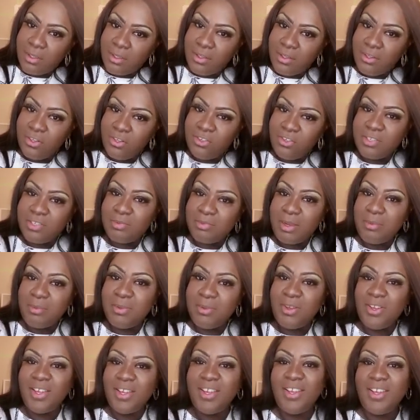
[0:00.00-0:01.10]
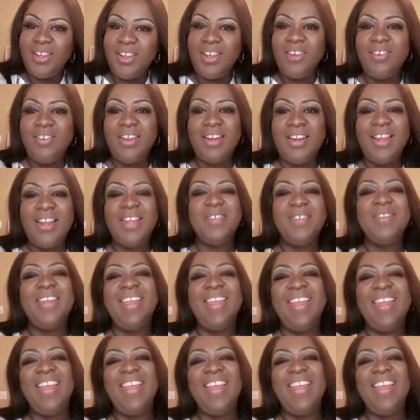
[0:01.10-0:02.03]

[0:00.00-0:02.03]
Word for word: You just met me on here. I got real life.